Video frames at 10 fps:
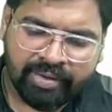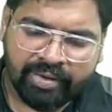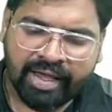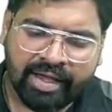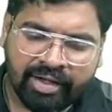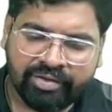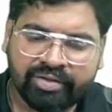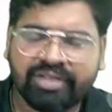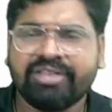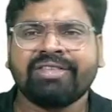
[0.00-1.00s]
Okay, so
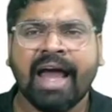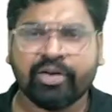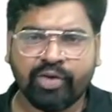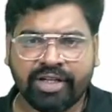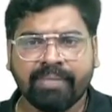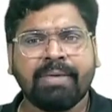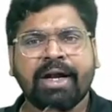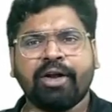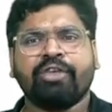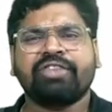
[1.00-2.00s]
this is actually the
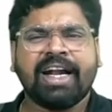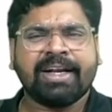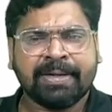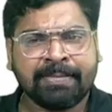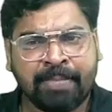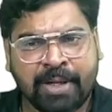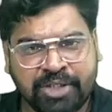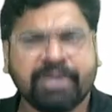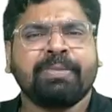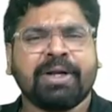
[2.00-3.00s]
blood of that
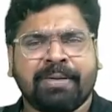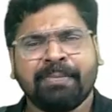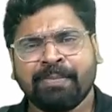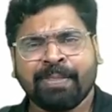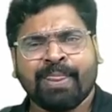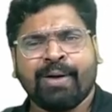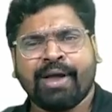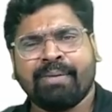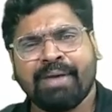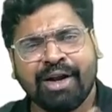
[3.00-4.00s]
shimmer.
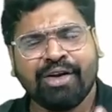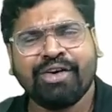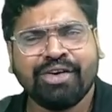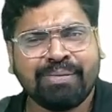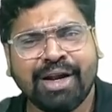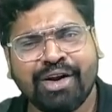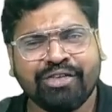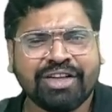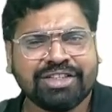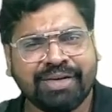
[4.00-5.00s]
Okay, blood of
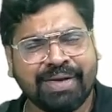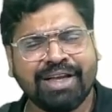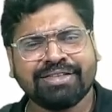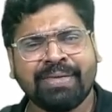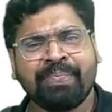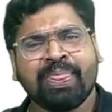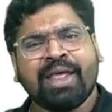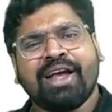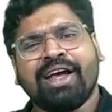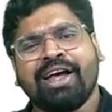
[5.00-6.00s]
that shimmer. He's
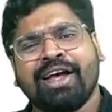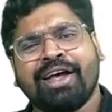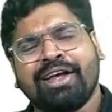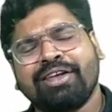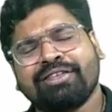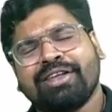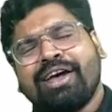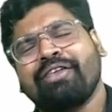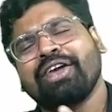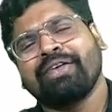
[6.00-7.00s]

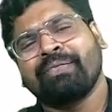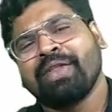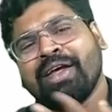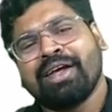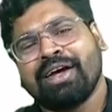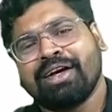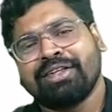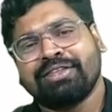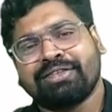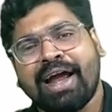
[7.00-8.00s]
having
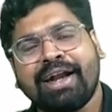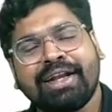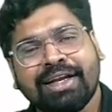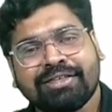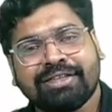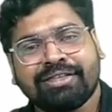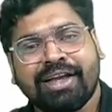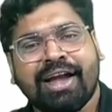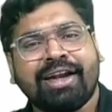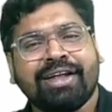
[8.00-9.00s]
this
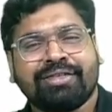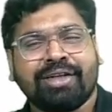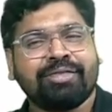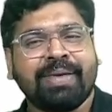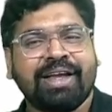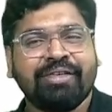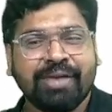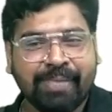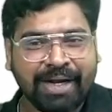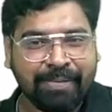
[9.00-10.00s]
anti-SSA, anti-SSB. He
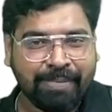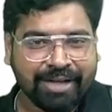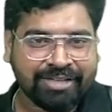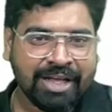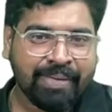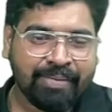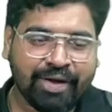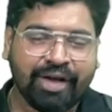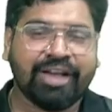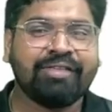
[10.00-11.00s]
will be depressed.
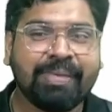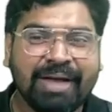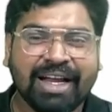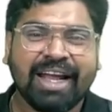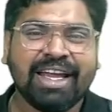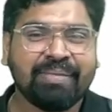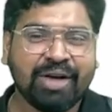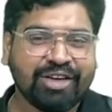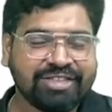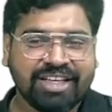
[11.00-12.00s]
Okay, he will be crying
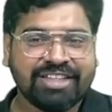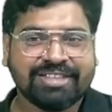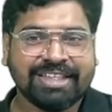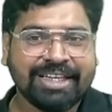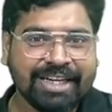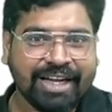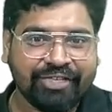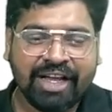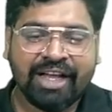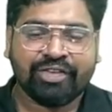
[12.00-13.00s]
because his girl
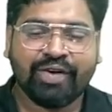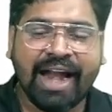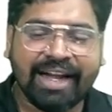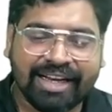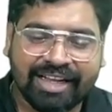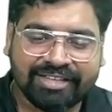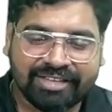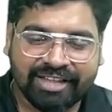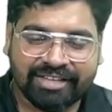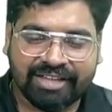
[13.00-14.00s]
left. So
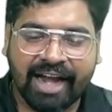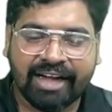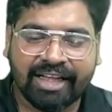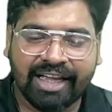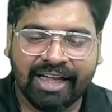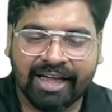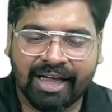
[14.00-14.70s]
anti-SSA is anti-Rho.